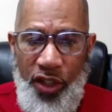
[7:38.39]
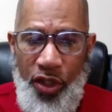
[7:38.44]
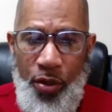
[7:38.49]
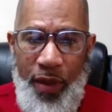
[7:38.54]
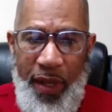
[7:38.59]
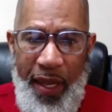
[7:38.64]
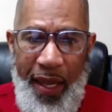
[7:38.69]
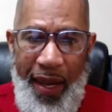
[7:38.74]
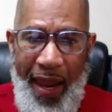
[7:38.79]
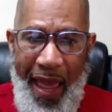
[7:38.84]
to
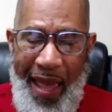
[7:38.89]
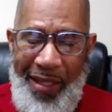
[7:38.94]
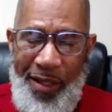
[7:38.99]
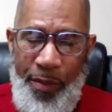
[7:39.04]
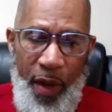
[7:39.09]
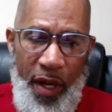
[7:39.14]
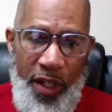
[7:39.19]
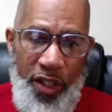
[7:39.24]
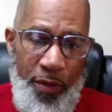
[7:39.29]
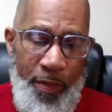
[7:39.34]
get as
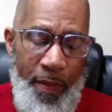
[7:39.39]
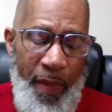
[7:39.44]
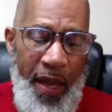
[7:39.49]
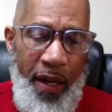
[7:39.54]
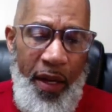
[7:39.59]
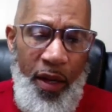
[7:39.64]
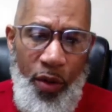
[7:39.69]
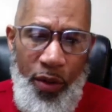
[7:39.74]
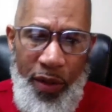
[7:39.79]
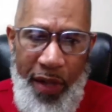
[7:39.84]
much
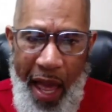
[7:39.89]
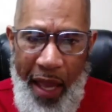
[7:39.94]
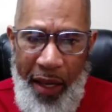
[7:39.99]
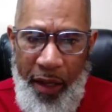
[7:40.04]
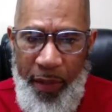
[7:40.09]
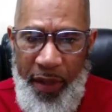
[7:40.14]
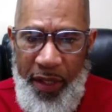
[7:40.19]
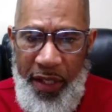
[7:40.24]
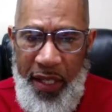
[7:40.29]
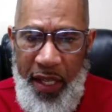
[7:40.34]
medical
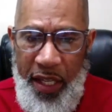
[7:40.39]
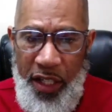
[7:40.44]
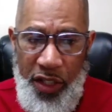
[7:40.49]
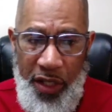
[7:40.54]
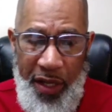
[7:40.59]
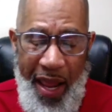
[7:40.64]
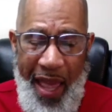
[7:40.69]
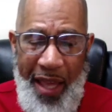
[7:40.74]
documentation